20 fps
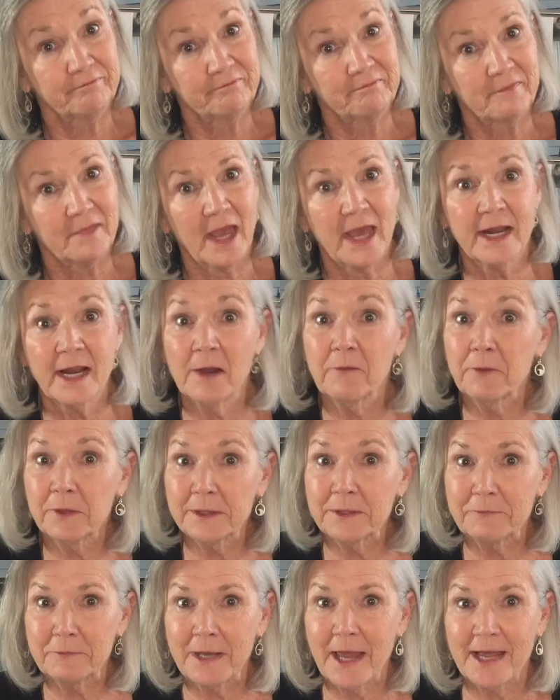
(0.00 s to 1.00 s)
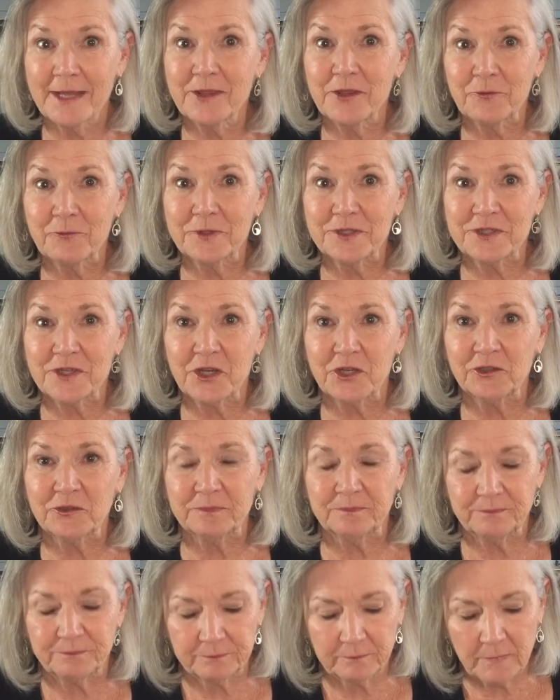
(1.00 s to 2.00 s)
And I really like the result.
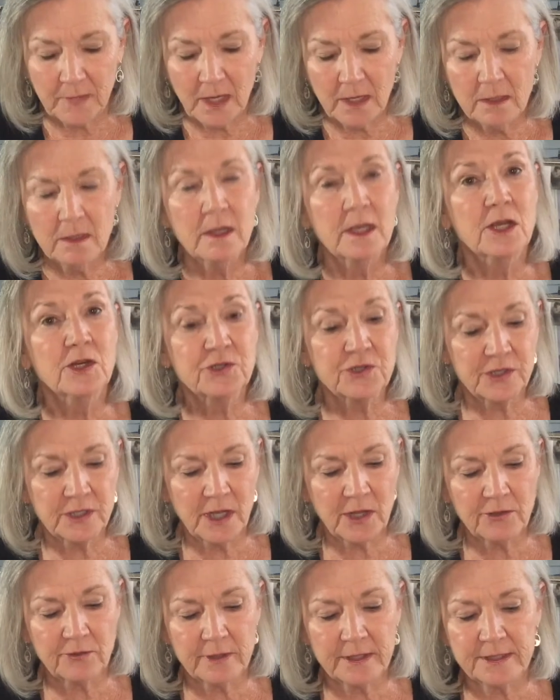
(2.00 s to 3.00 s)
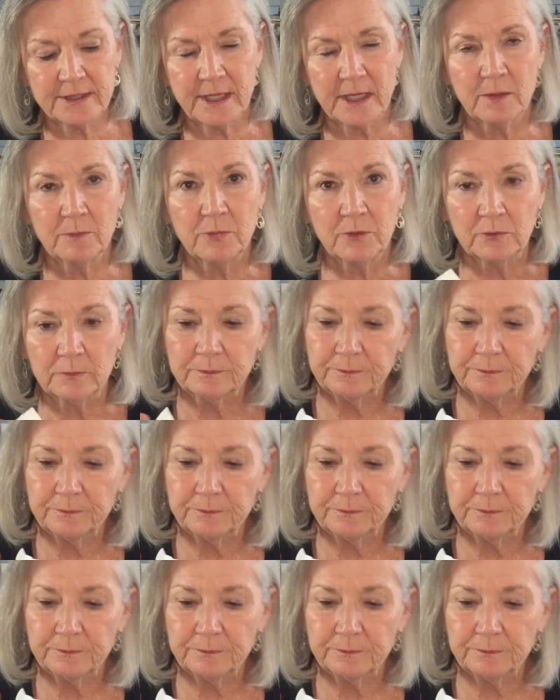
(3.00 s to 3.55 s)
Here's another example.